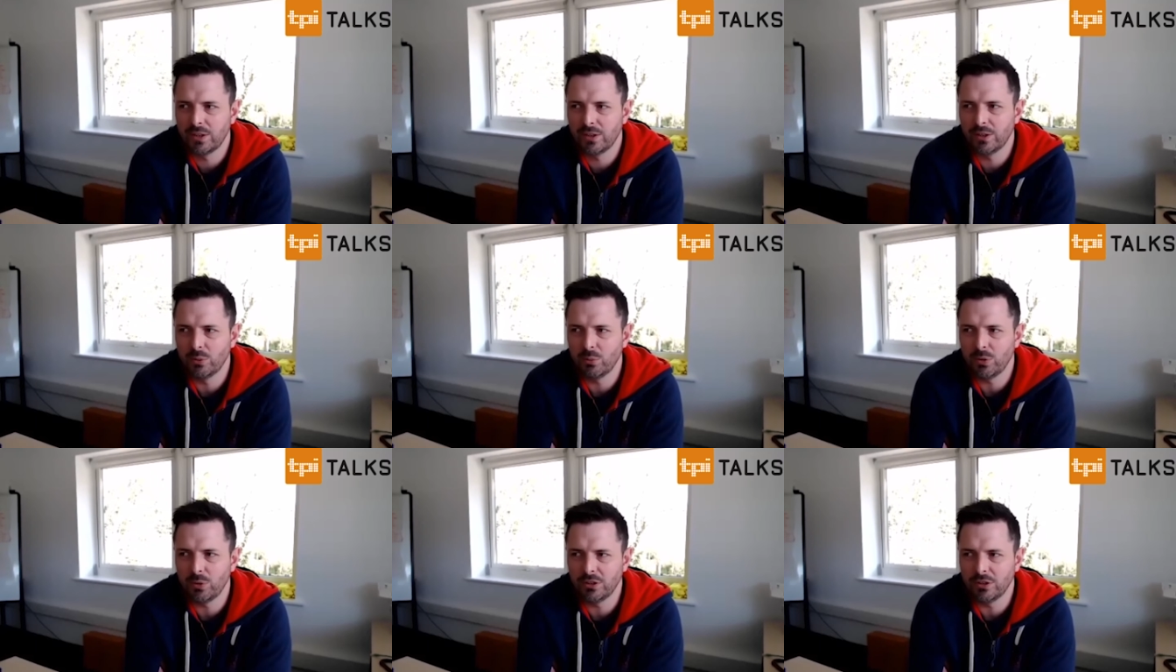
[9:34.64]

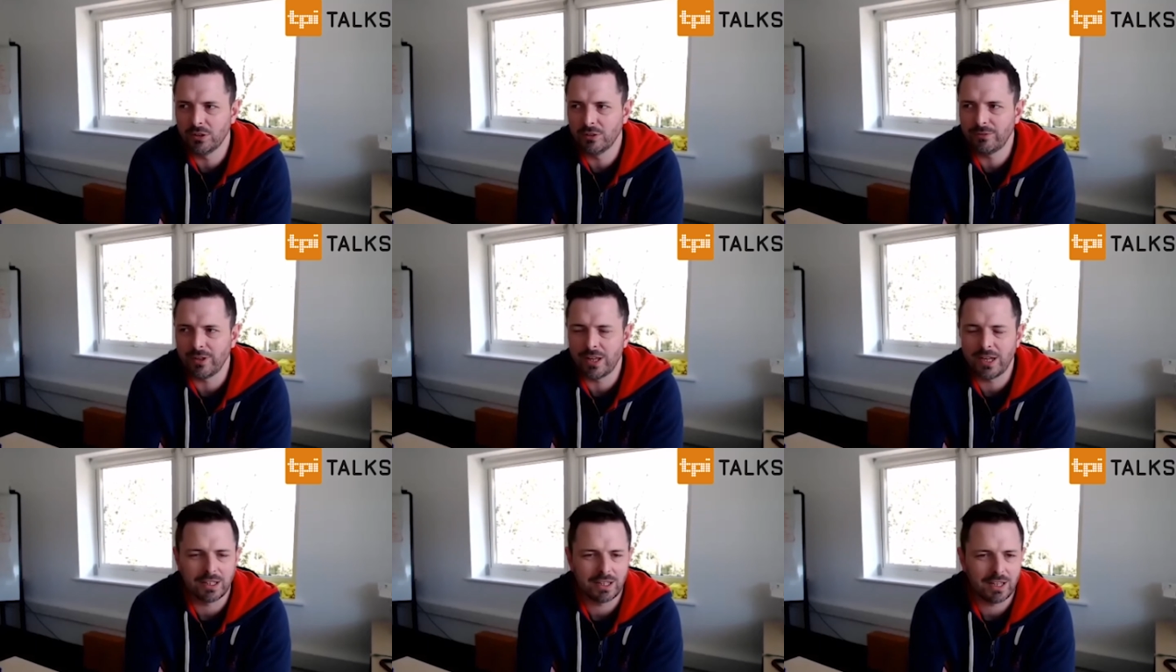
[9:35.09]
the way your
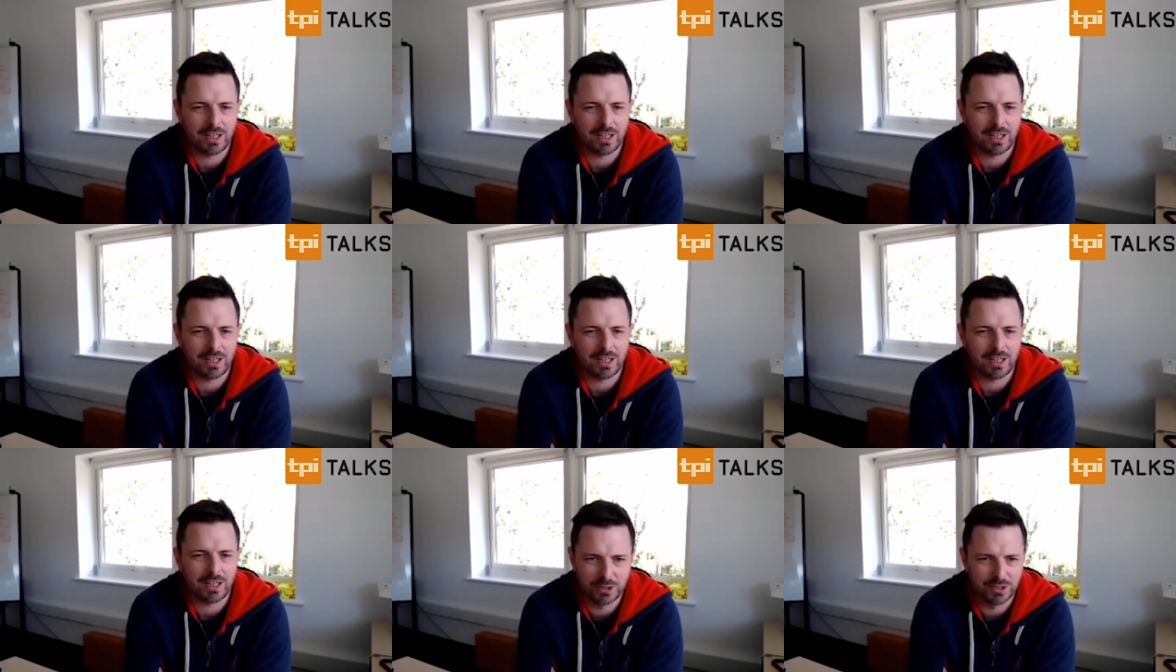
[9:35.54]
flight
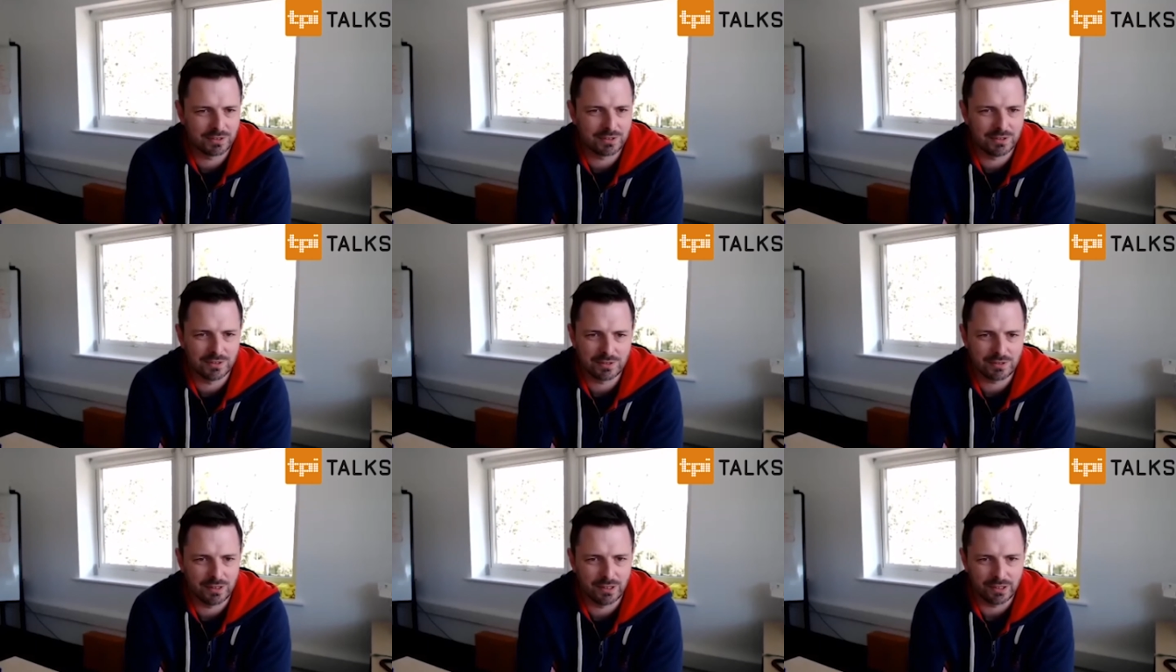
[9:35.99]
casing works
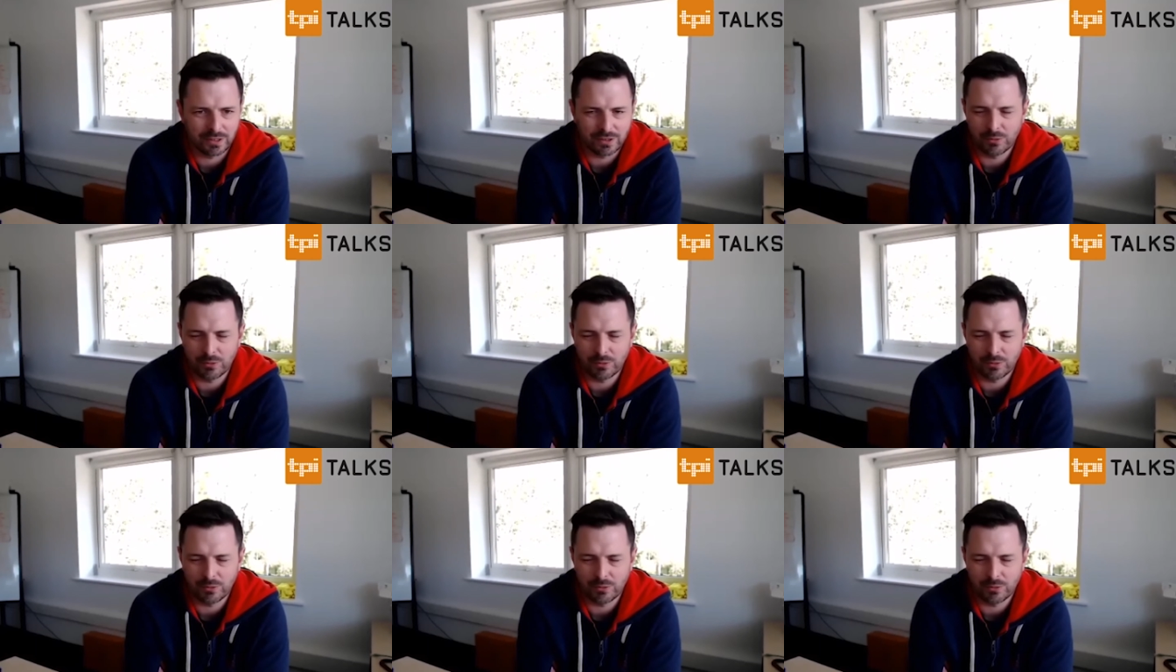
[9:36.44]
is slick,